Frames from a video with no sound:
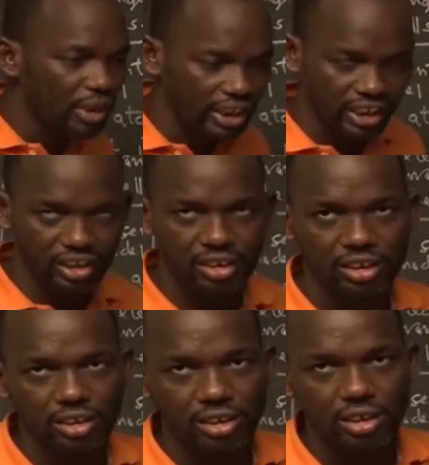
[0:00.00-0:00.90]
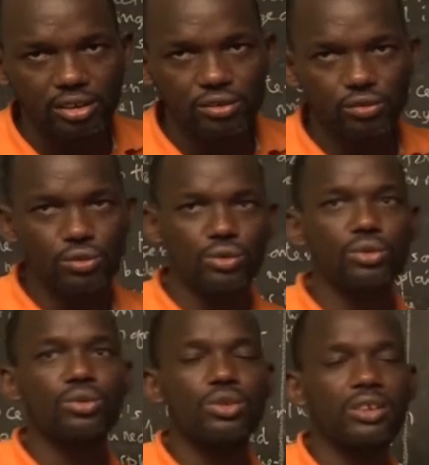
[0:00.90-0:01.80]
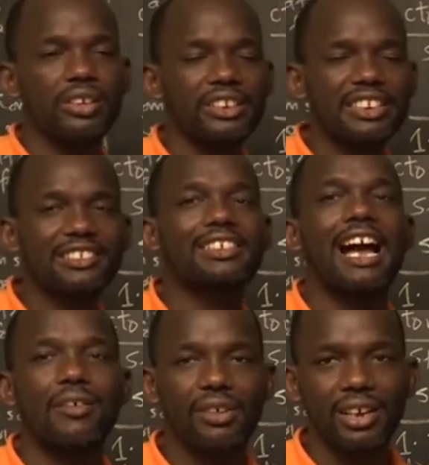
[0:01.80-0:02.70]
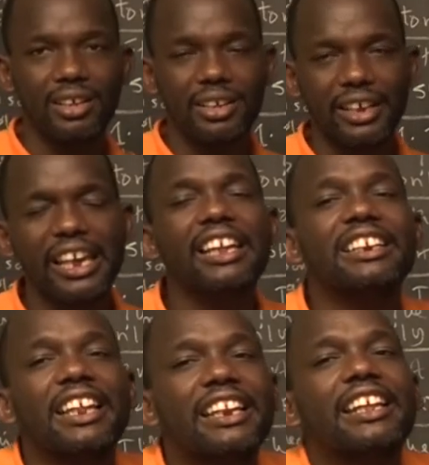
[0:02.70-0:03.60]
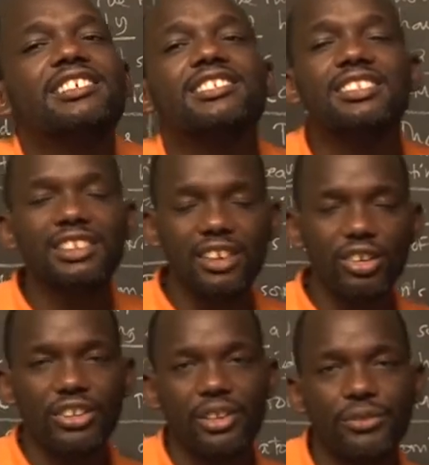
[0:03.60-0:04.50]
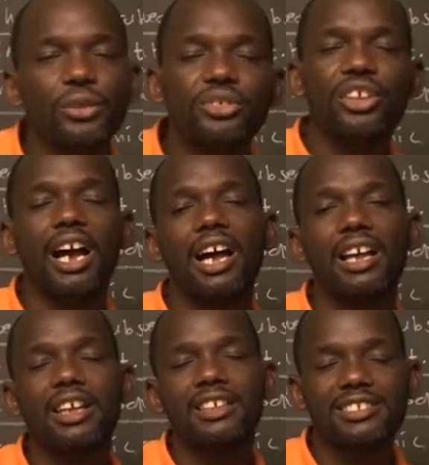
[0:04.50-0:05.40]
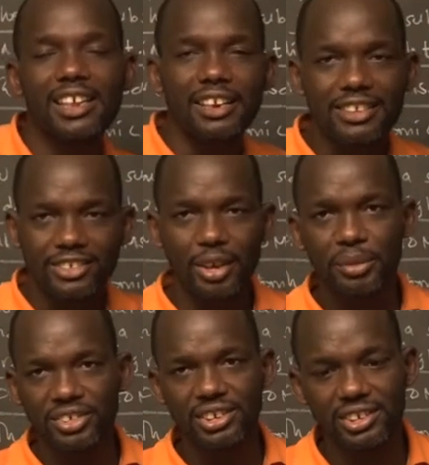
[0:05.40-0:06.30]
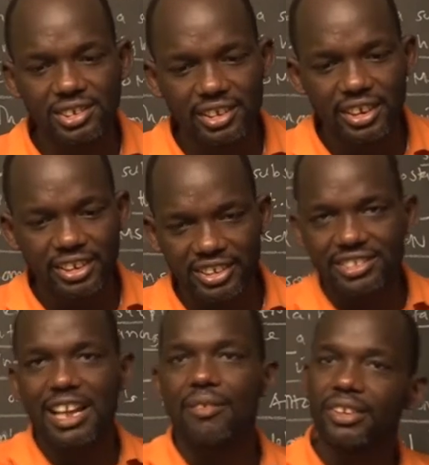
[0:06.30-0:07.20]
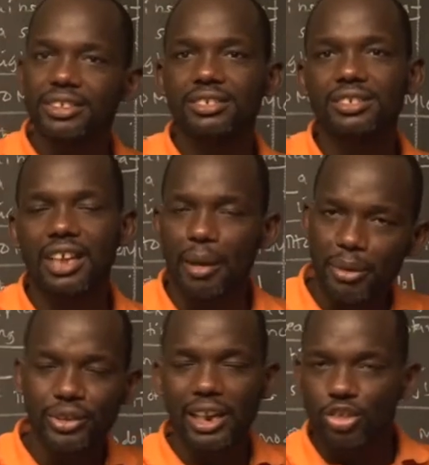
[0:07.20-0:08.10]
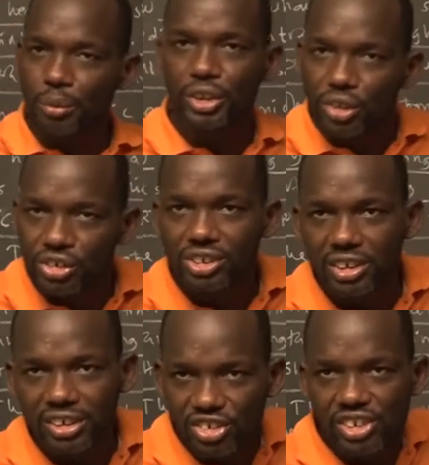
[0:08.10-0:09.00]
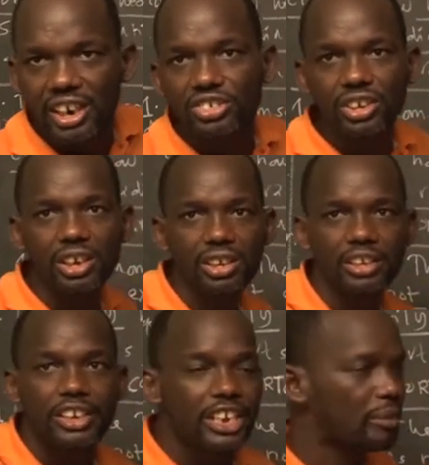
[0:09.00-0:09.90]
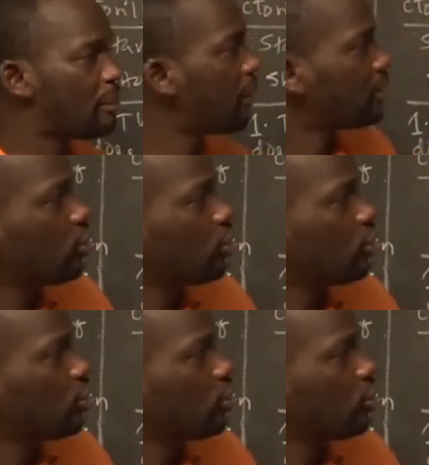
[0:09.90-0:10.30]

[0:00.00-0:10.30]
fail to discover? And the next or the future chemists discovered about atomic structure. Remember,